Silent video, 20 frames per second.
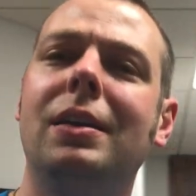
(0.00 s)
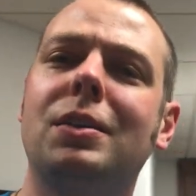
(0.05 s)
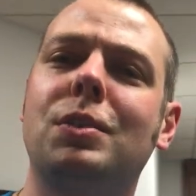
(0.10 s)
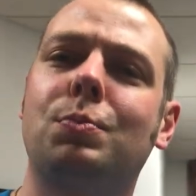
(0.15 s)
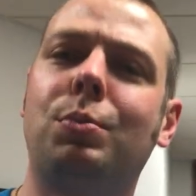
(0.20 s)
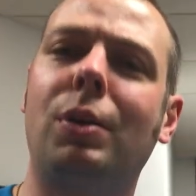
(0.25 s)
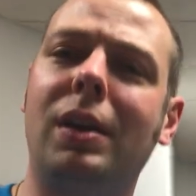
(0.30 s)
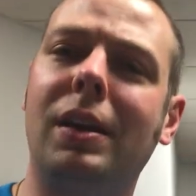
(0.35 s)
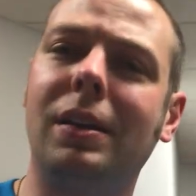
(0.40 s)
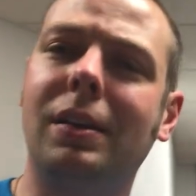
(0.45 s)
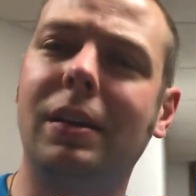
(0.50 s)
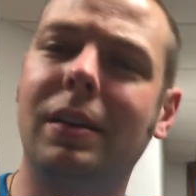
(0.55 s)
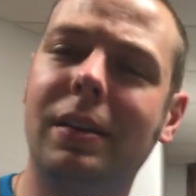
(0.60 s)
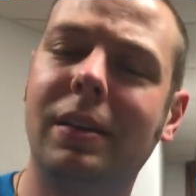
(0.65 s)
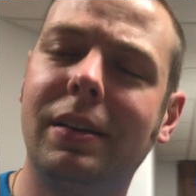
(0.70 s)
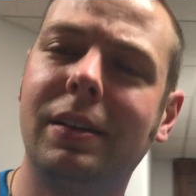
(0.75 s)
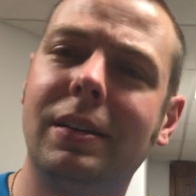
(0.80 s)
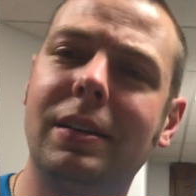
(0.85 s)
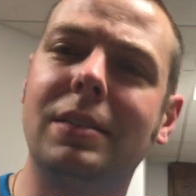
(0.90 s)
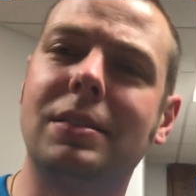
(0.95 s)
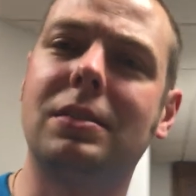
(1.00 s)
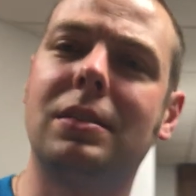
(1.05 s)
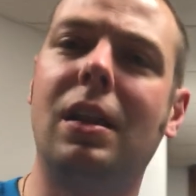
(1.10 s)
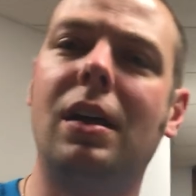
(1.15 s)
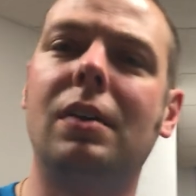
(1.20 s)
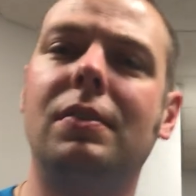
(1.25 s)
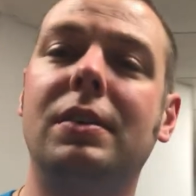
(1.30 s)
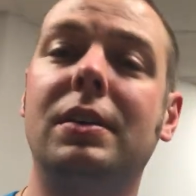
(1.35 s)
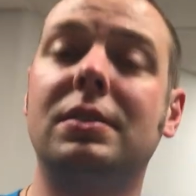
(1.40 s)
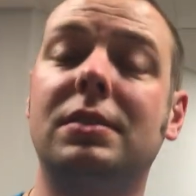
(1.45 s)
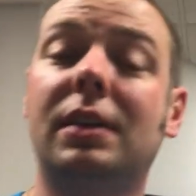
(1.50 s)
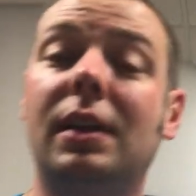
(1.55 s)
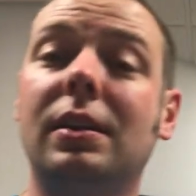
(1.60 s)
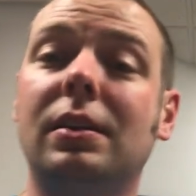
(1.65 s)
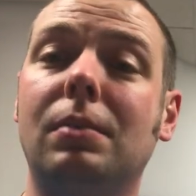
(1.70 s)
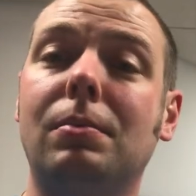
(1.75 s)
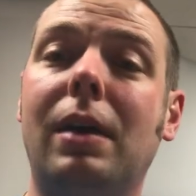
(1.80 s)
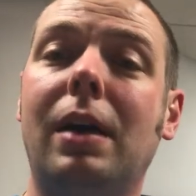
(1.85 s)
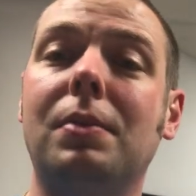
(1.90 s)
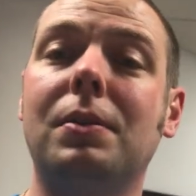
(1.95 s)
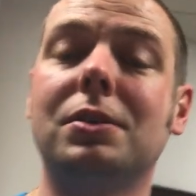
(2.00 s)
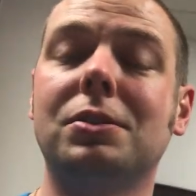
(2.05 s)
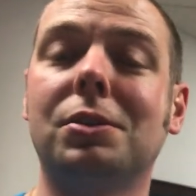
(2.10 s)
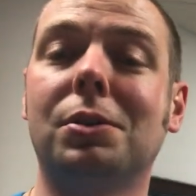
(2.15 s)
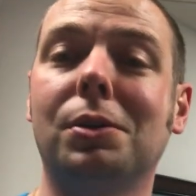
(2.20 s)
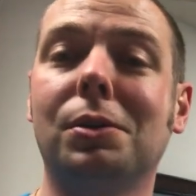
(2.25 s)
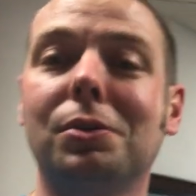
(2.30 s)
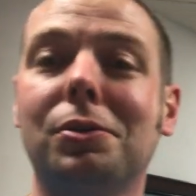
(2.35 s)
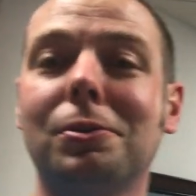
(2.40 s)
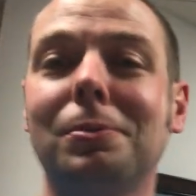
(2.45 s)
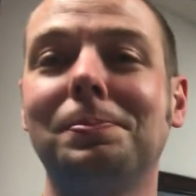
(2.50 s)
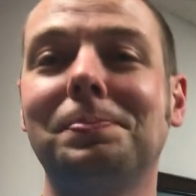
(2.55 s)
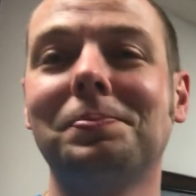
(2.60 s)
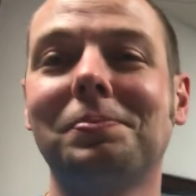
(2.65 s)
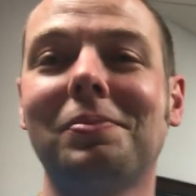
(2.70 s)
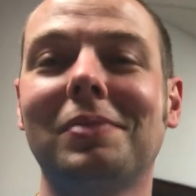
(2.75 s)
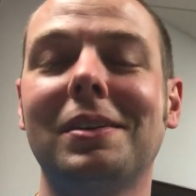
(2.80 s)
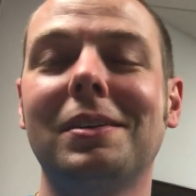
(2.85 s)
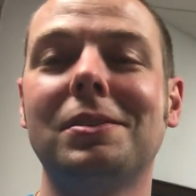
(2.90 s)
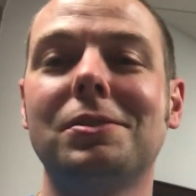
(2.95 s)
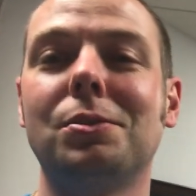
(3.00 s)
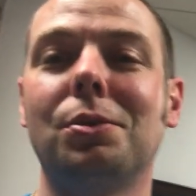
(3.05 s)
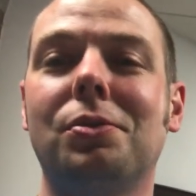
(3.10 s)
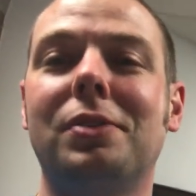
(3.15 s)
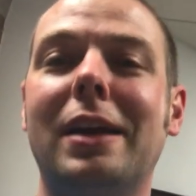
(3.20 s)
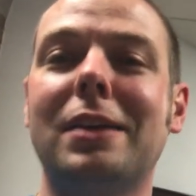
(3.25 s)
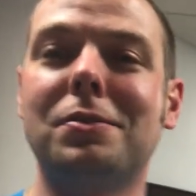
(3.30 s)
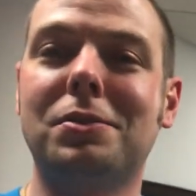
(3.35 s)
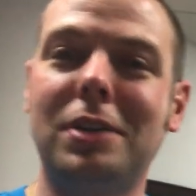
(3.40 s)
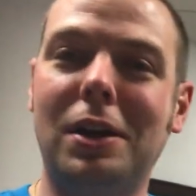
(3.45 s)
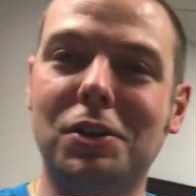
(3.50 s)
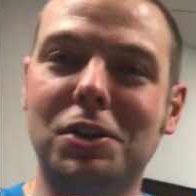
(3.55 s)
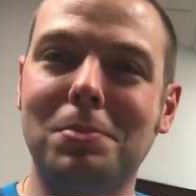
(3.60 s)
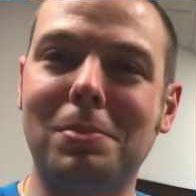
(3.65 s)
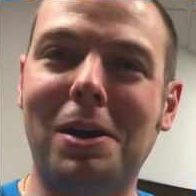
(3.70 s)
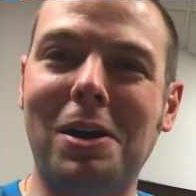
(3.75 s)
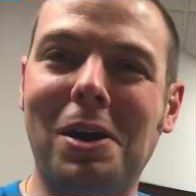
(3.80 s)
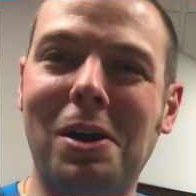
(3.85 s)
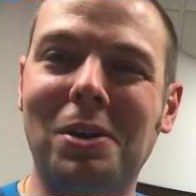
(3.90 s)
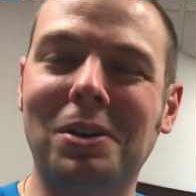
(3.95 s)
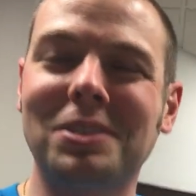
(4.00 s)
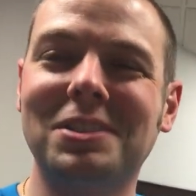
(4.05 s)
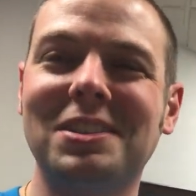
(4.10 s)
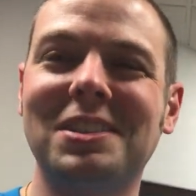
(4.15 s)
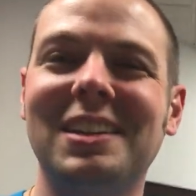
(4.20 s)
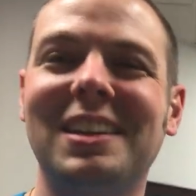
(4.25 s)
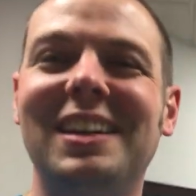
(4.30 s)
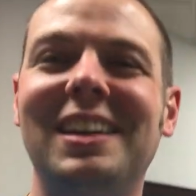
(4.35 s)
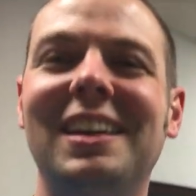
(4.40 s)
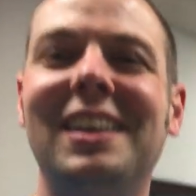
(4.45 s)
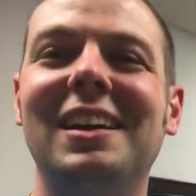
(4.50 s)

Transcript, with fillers: spreading his love and his kingdom on this earth. So thanks for touching my hearts.